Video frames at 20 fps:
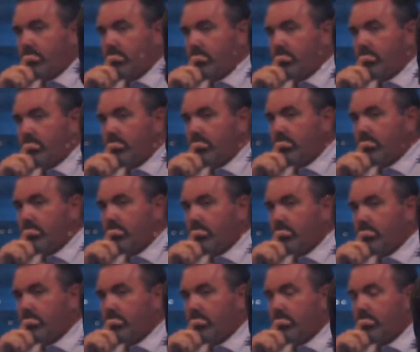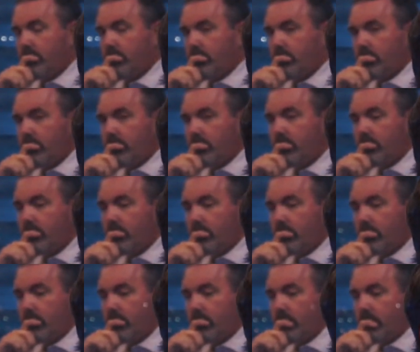
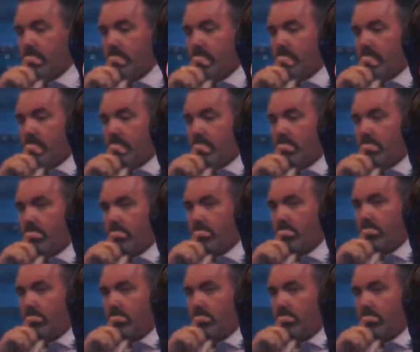The person shown says nothing.